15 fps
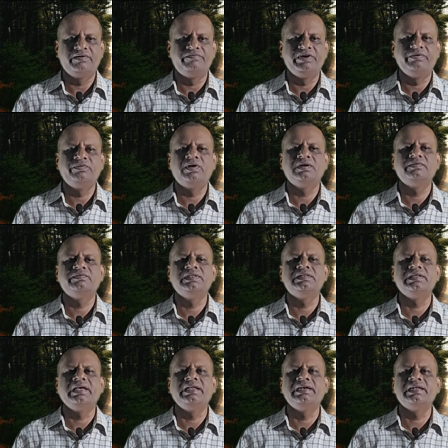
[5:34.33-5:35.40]
everyone
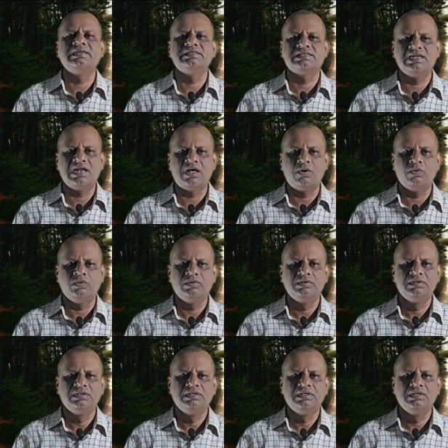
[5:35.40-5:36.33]
with intense love,